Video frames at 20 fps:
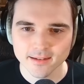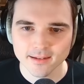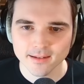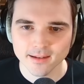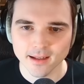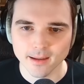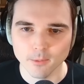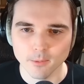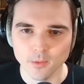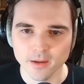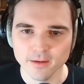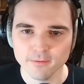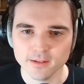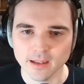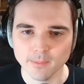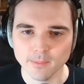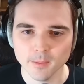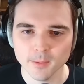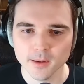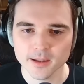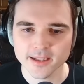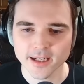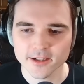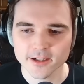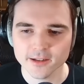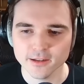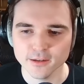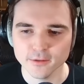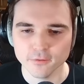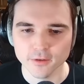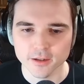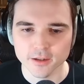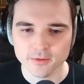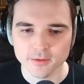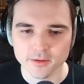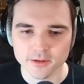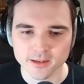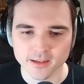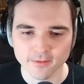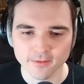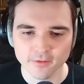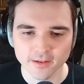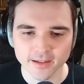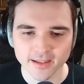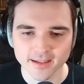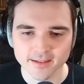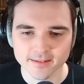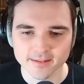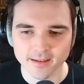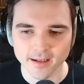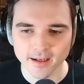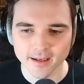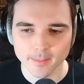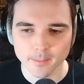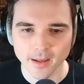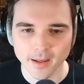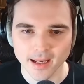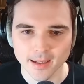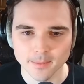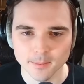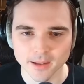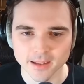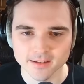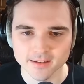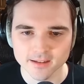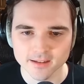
But we have double protection in first, which definitely is not a bad place